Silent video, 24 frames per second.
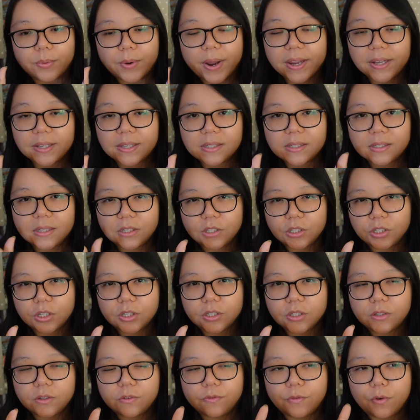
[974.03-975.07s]
right
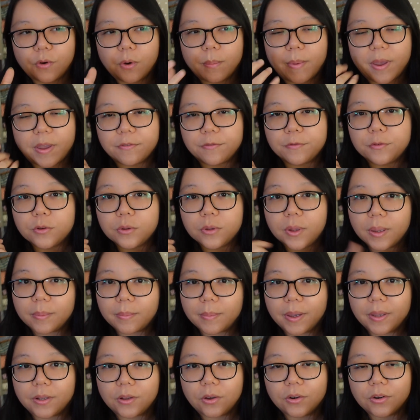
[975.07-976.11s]
stitches for my foot and
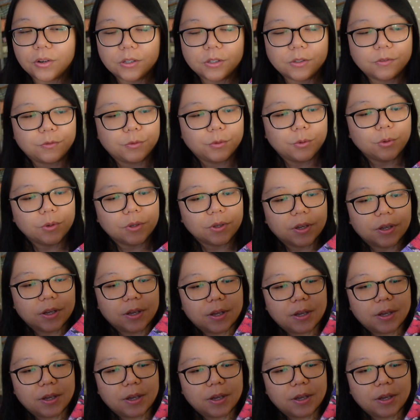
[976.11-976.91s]
my daughter's foot,